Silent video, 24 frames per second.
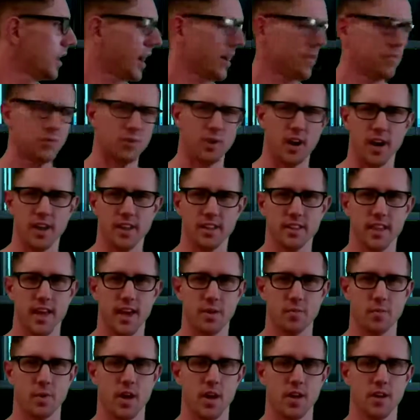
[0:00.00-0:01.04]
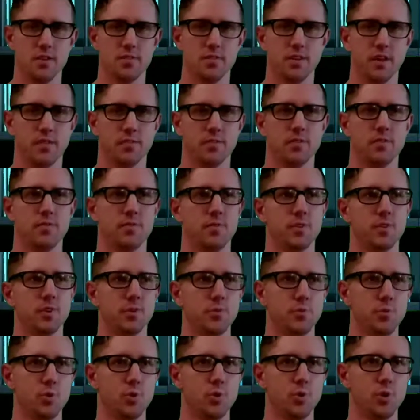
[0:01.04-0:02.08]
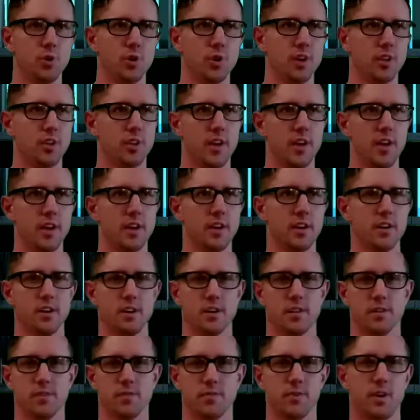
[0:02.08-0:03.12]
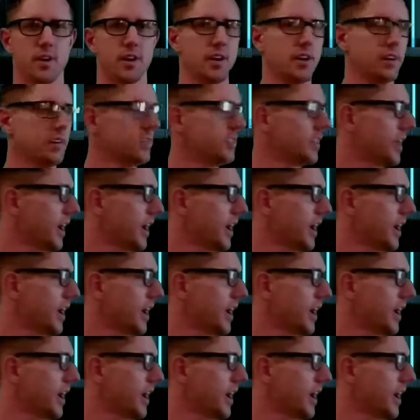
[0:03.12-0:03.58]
I've tried it that way, and you definitely feel it more in like the front of your